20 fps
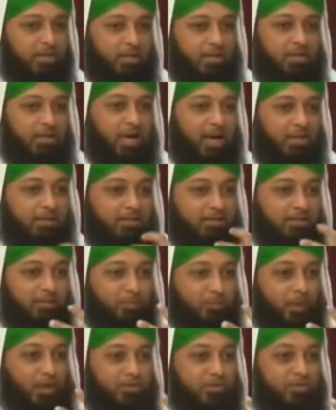he had this
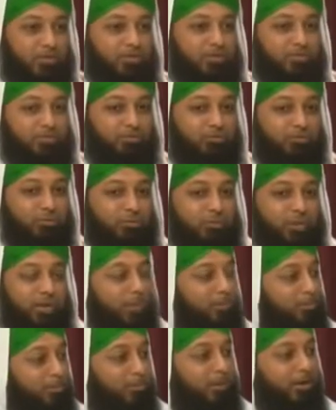passion to
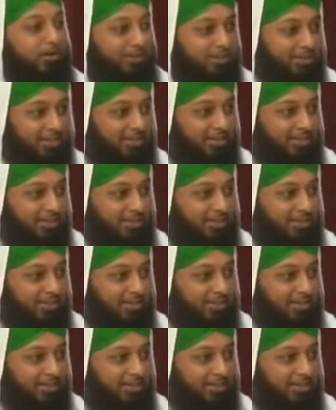become a martyr.